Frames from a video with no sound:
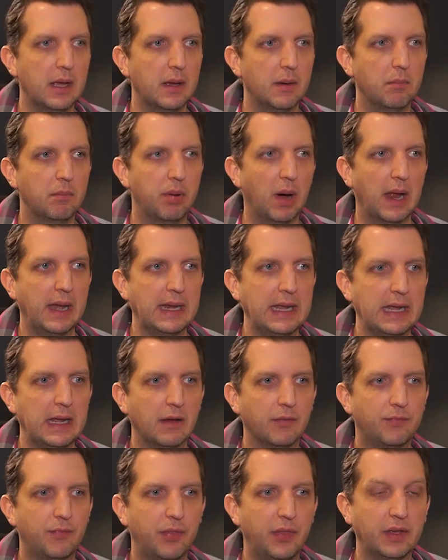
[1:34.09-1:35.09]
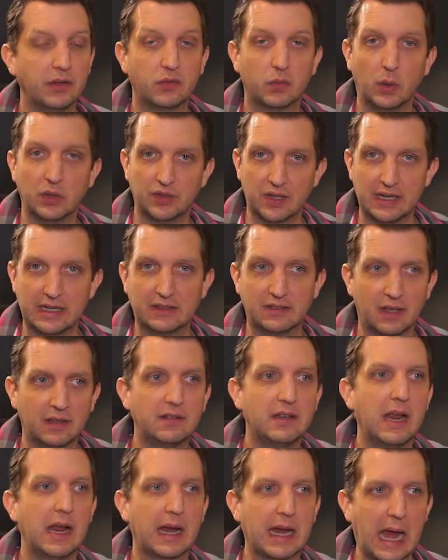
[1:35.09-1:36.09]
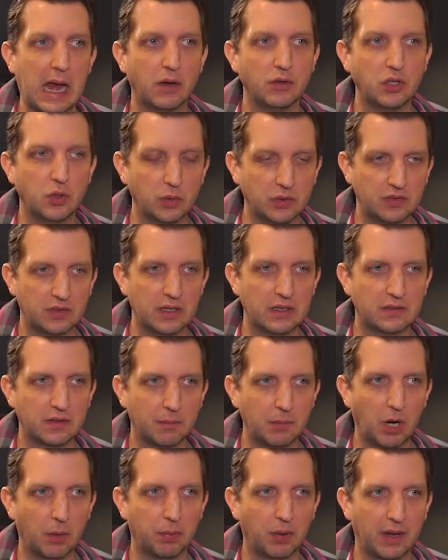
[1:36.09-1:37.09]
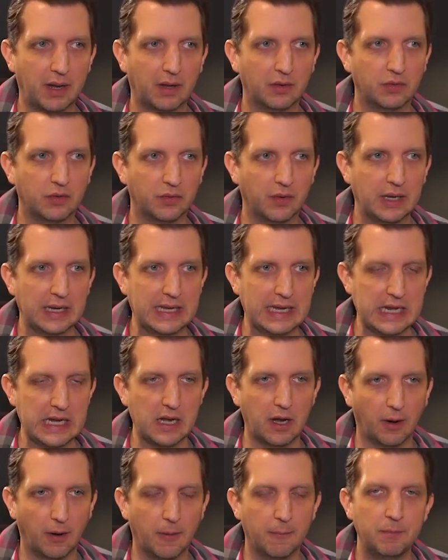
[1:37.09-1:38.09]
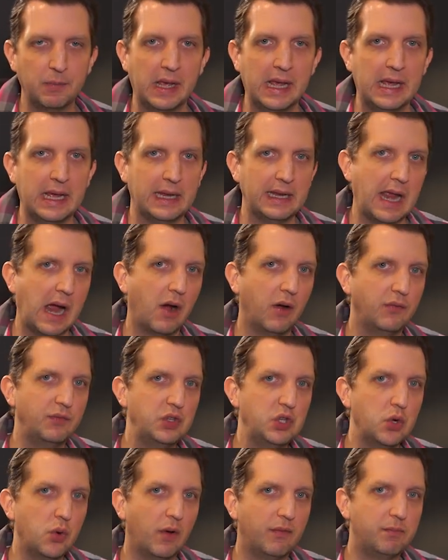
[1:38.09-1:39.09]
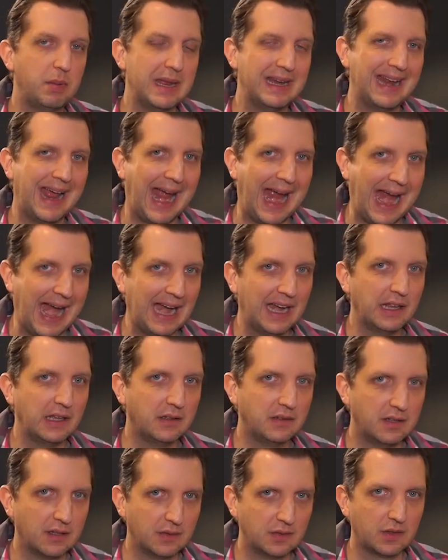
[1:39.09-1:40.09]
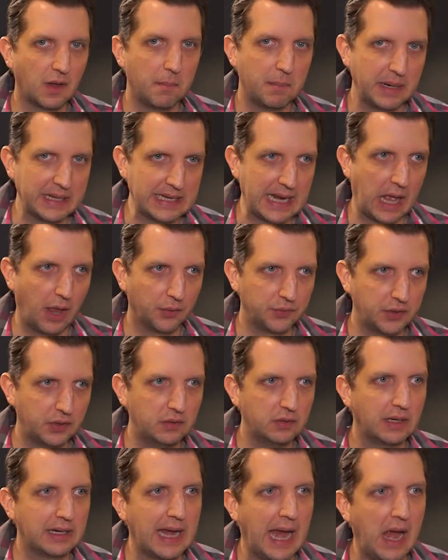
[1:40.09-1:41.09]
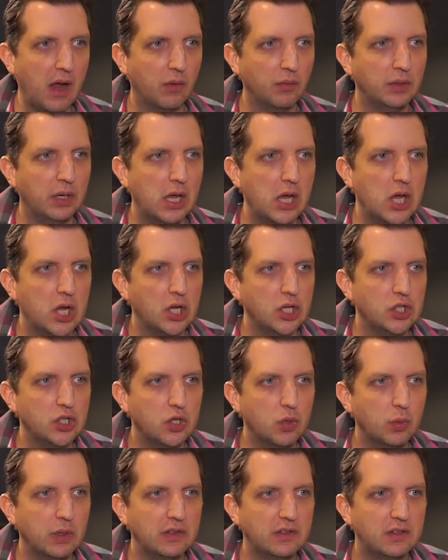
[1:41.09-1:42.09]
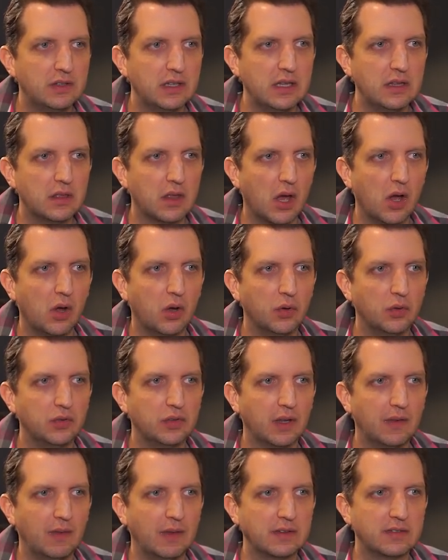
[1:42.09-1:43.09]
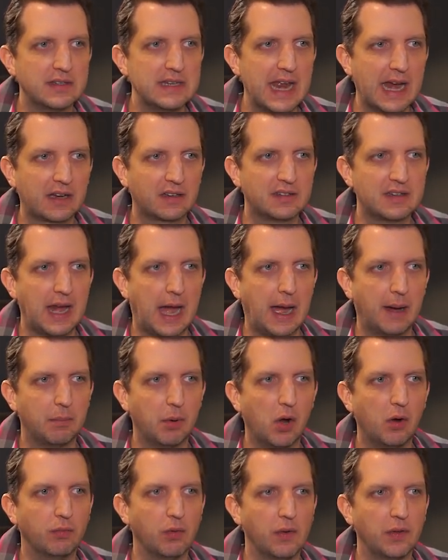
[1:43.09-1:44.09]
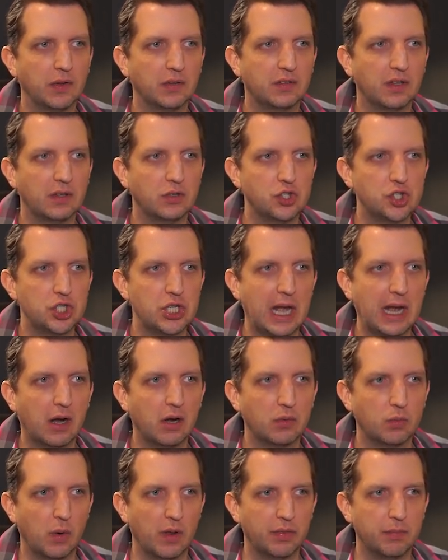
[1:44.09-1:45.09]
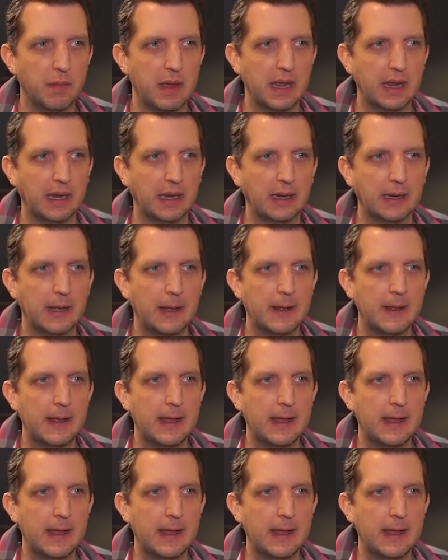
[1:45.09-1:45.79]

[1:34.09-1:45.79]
But if this was an existing account, you would see some of your plans here. Now, if you have been added to somebody else's account, you would see those in this next tab over that says shared with me.